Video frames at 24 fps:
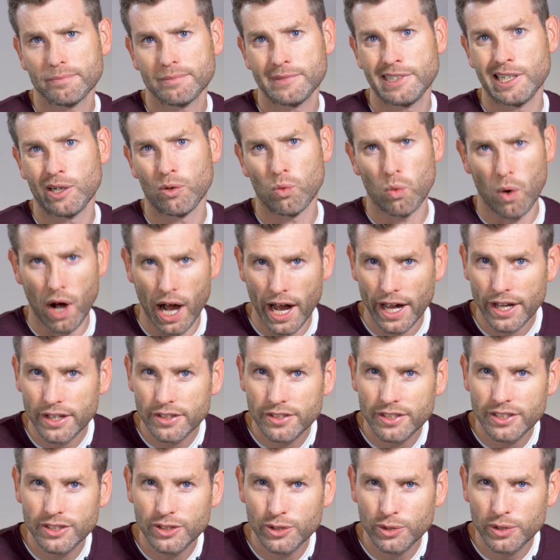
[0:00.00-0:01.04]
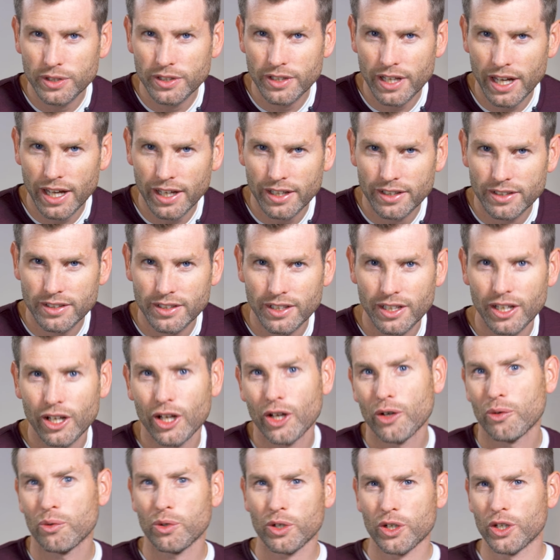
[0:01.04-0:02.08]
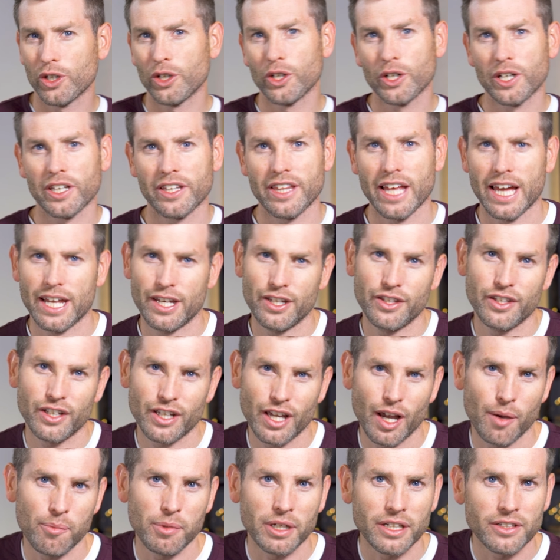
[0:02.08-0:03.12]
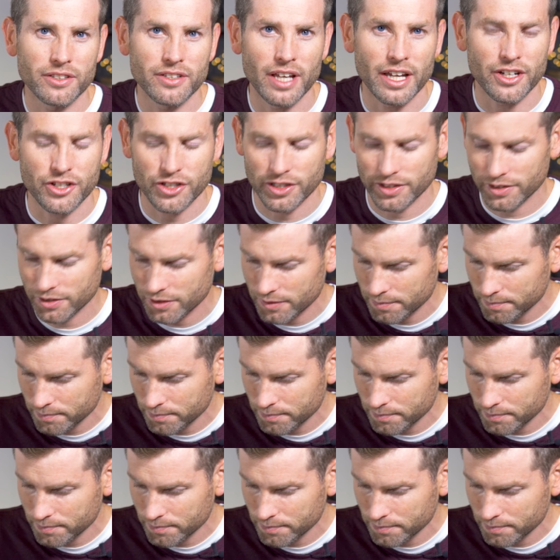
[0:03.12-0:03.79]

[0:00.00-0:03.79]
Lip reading: Now, why is he doing that? We're going to look at that in the coming sessions.